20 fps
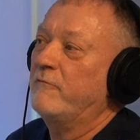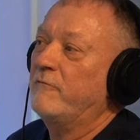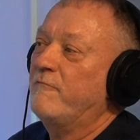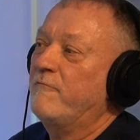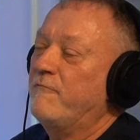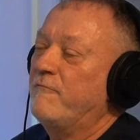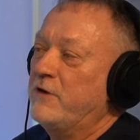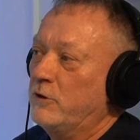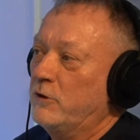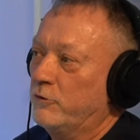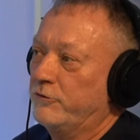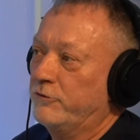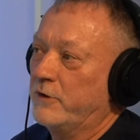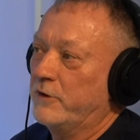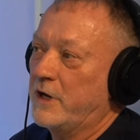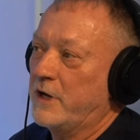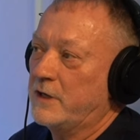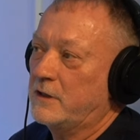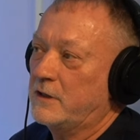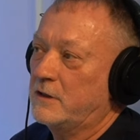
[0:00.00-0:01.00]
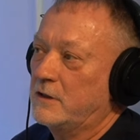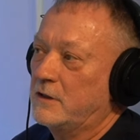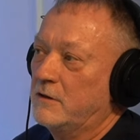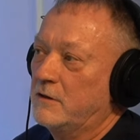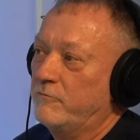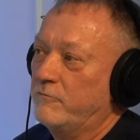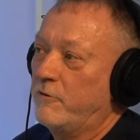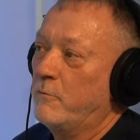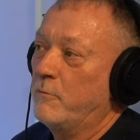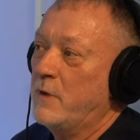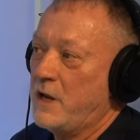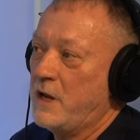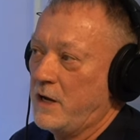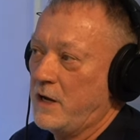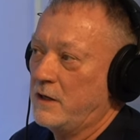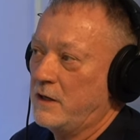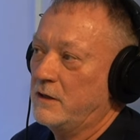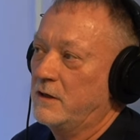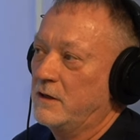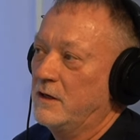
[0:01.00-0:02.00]
it feels like for
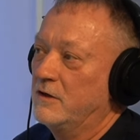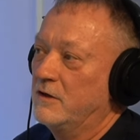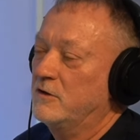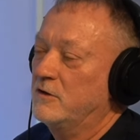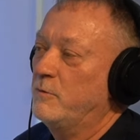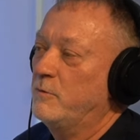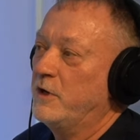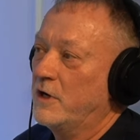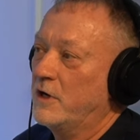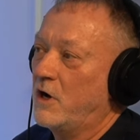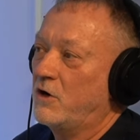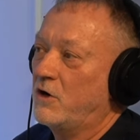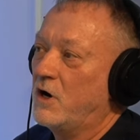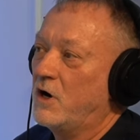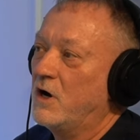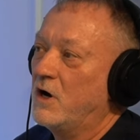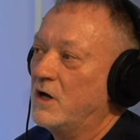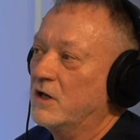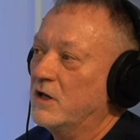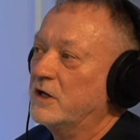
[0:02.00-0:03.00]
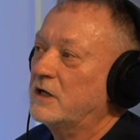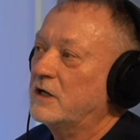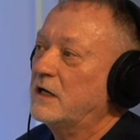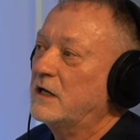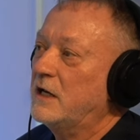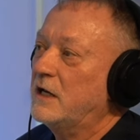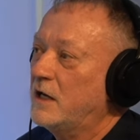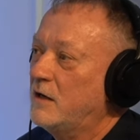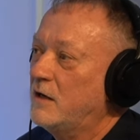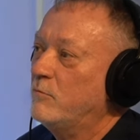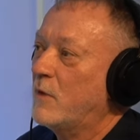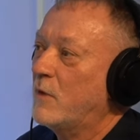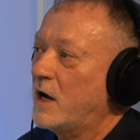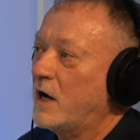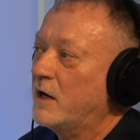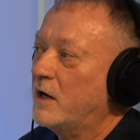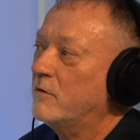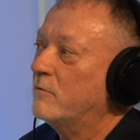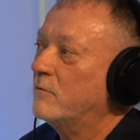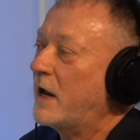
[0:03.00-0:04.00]
me to be an alcoholic in
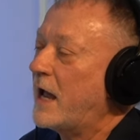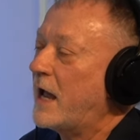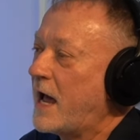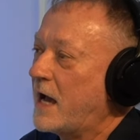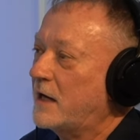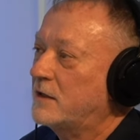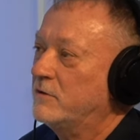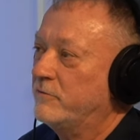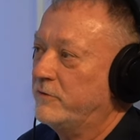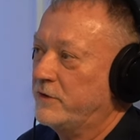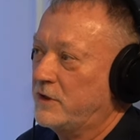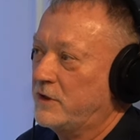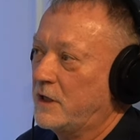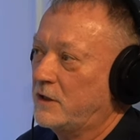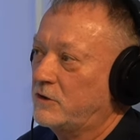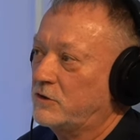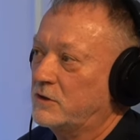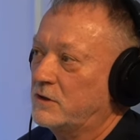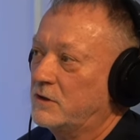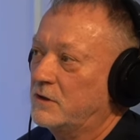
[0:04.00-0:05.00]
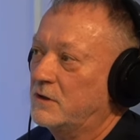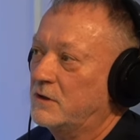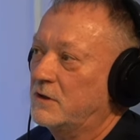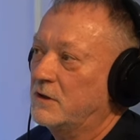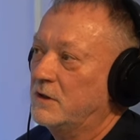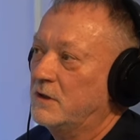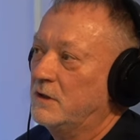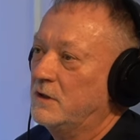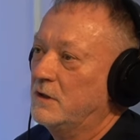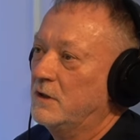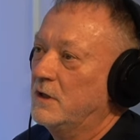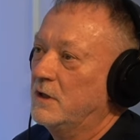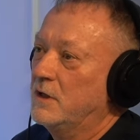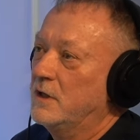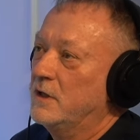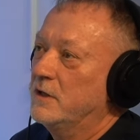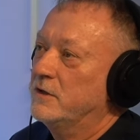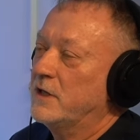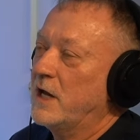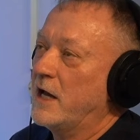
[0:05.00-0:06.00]
my active addiction
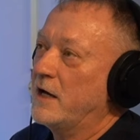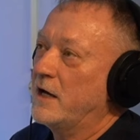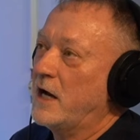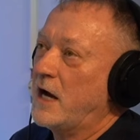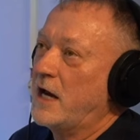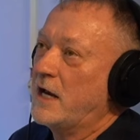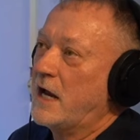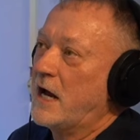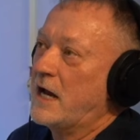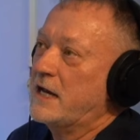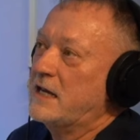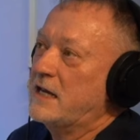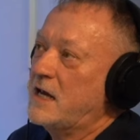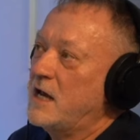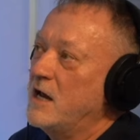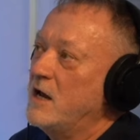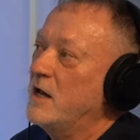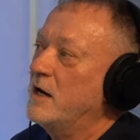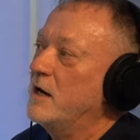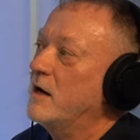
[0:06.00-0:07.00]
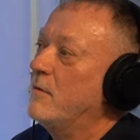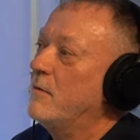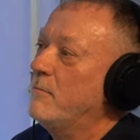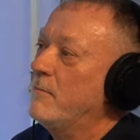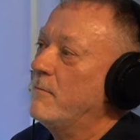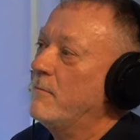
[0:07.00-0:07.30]
that I, I can't. Is um the